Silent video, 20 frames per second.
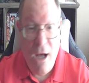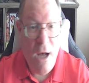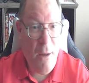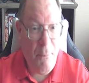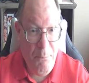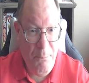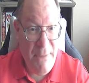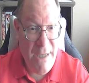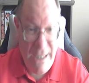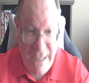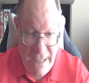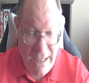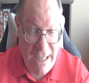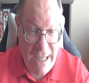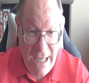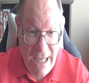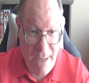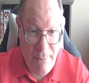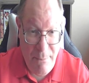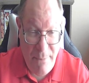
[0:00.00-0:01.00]
mini
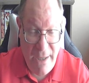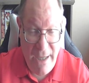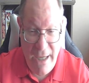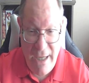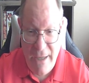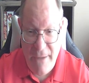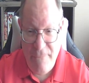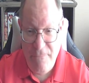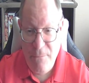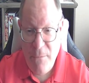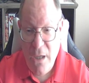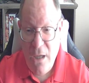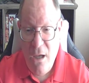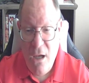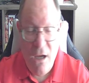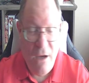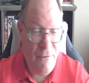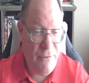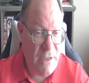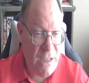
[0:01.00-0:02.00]
campaign
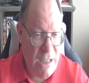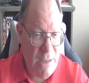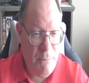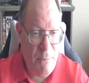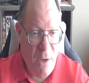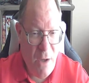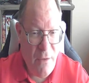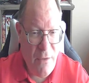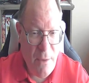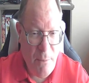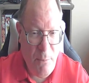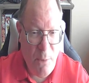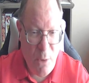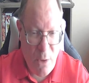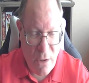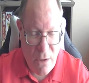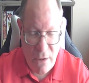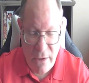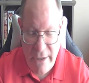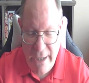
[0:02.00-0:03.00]
of Keep on the
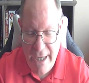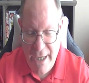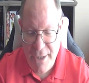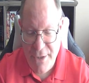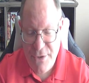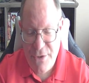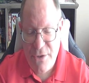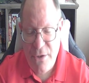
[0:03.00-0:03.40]
Borderlands,